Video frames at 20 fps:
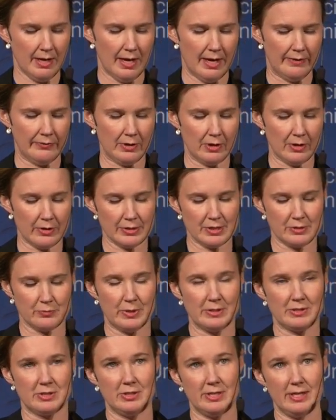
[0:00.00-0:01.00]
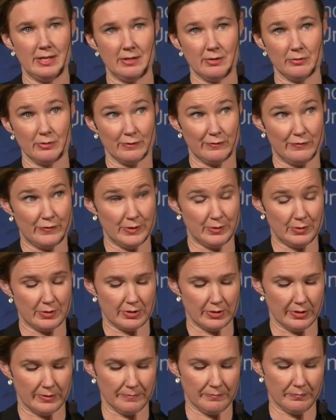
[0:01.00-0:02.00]
and the last one today on the
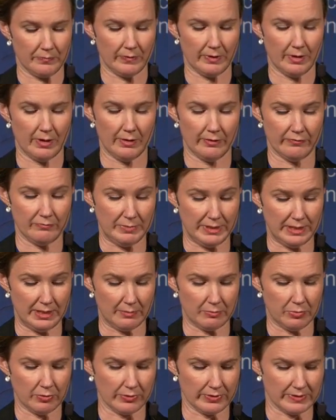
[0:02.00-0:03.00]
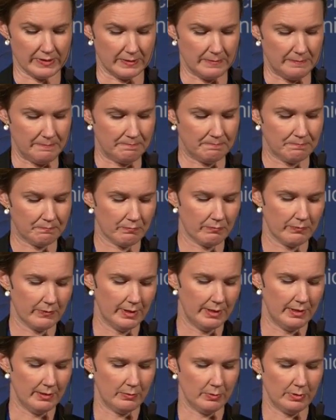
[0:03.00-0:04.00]
future of media policy.
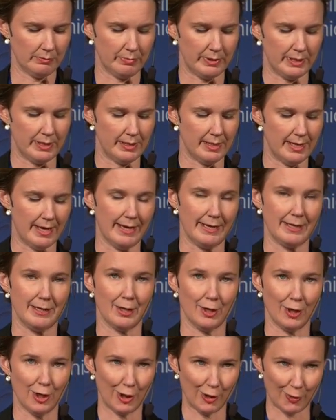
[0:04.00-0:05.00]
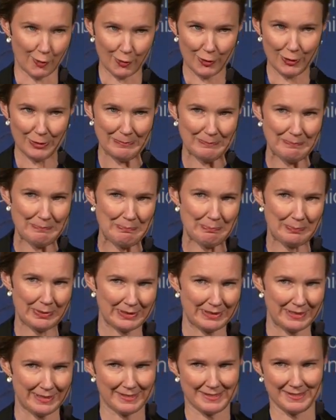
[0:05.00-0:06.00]
It will be a long
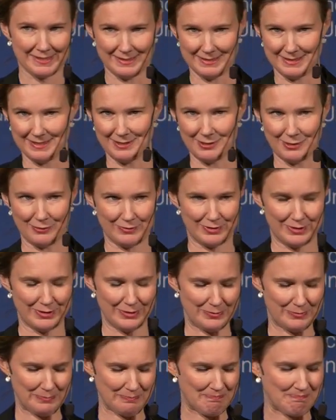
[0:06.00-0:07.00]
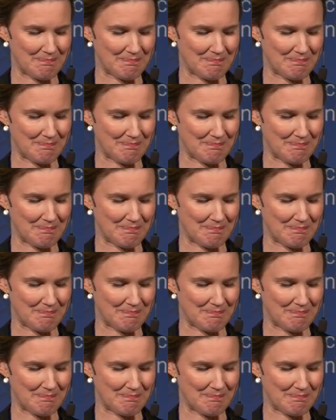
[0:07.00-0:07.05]
but exciting afternoon.